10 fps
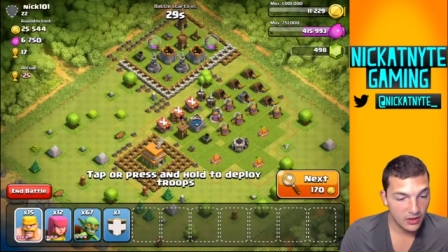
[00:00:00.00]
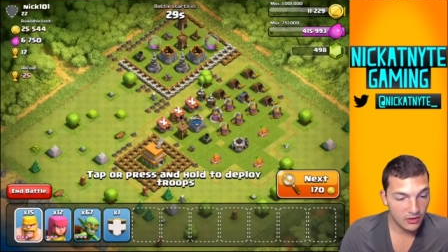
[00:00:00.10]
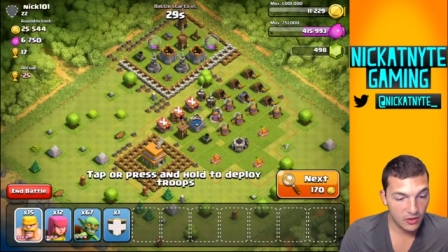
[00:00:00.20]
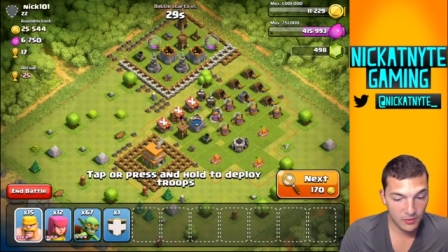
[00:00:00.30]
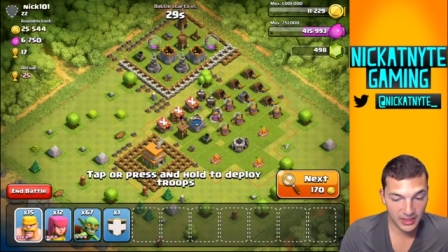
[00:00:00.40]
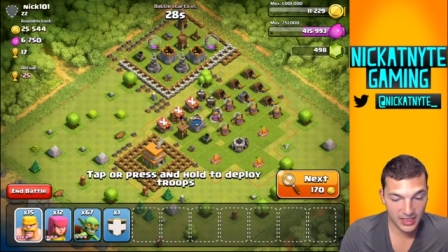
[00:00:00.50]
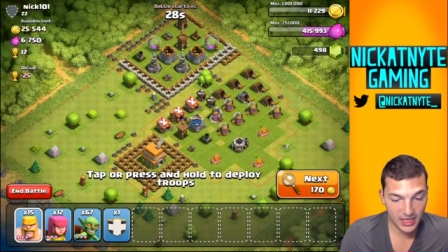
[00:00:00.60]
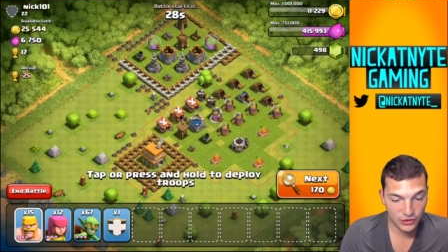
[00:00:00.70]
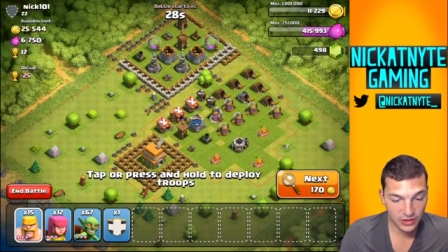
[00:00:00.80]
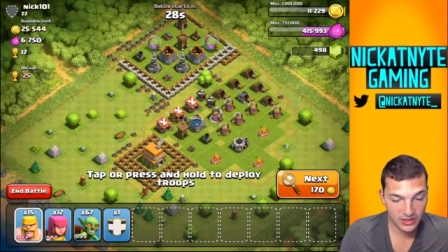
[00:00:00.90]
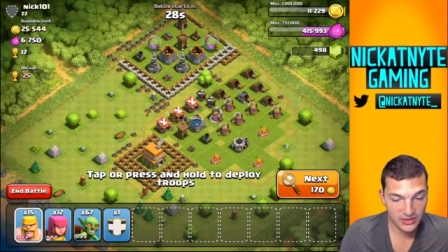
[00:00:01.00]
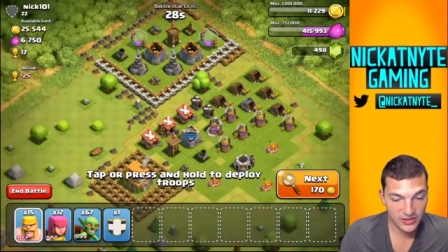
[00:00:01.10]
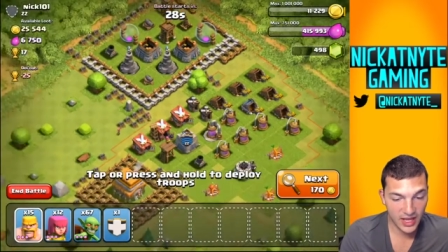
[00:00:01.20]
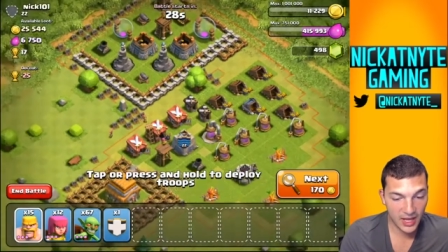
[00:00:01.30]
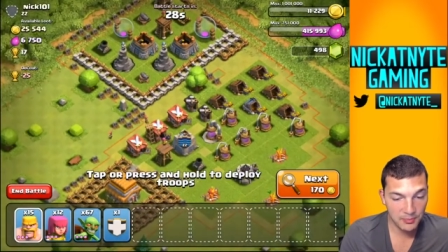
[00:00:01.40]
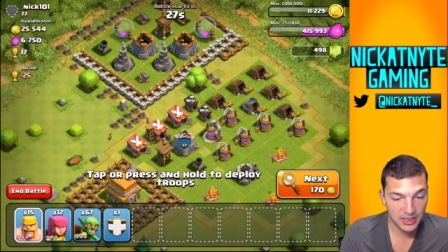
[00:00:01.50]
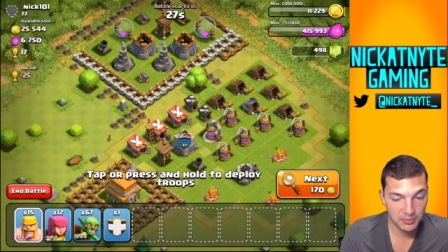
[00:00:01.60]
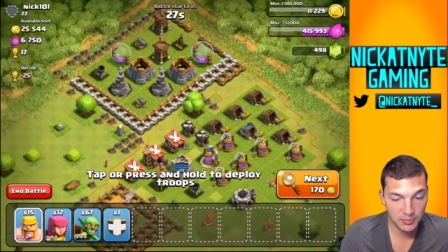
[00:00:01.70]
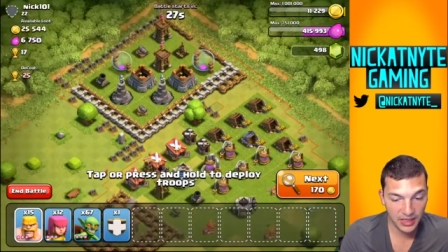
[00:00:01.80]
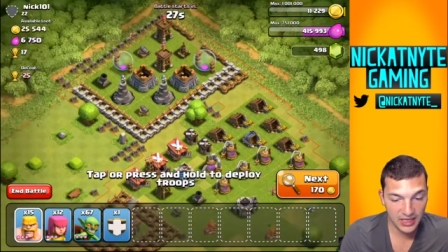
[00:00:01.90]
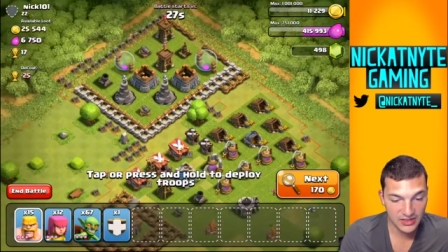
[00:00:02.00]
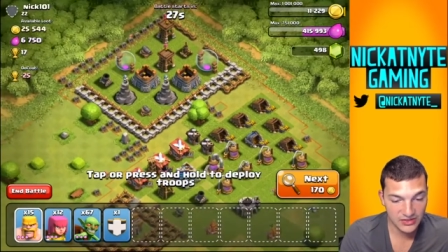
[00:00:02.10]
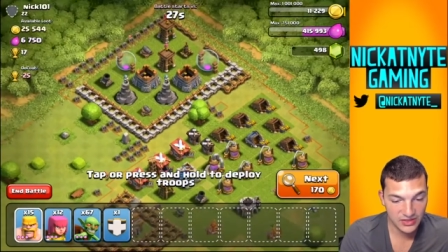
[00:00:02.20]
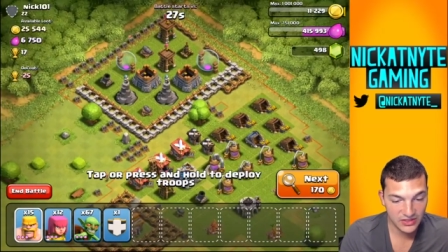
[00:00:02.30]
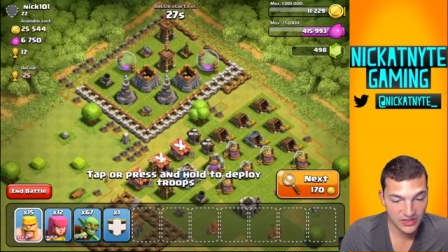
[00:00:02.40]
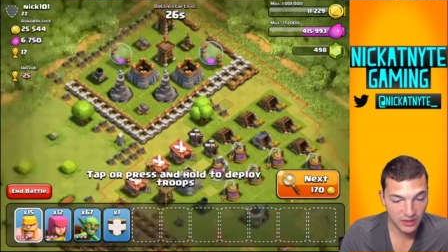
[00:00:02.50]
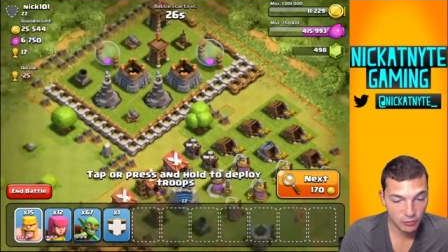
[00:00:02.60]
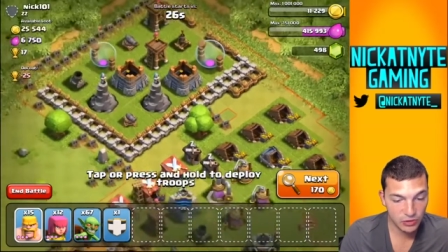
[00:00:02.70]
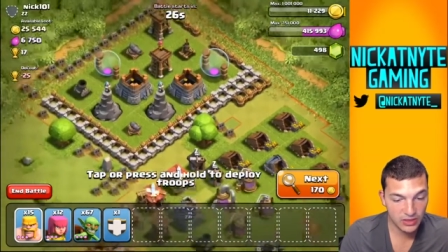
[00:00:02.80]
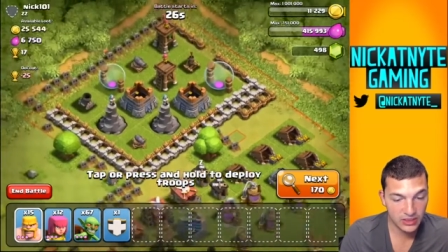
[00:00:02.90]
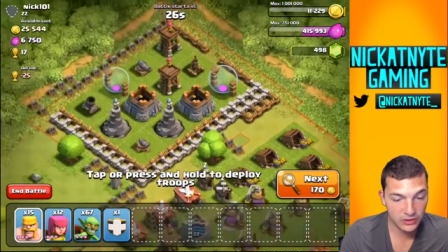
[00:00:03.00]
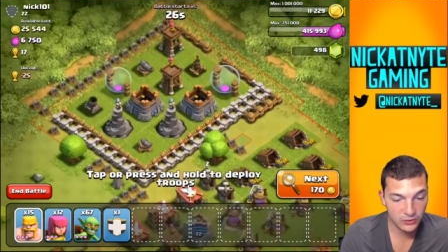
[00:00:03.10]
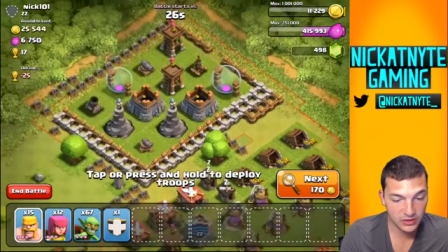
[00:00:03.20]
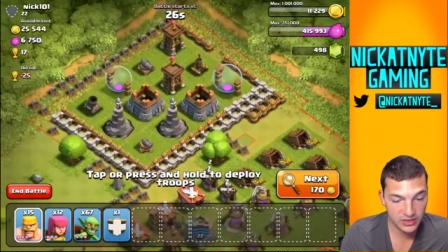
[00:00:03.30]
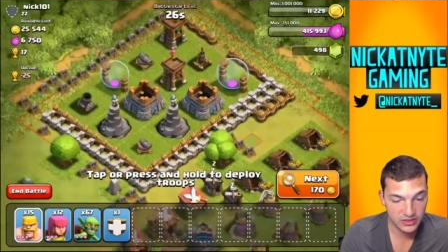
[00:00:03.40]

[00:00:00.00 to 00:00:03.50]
Oh my gosh, look at this epic base. This guy really knows what to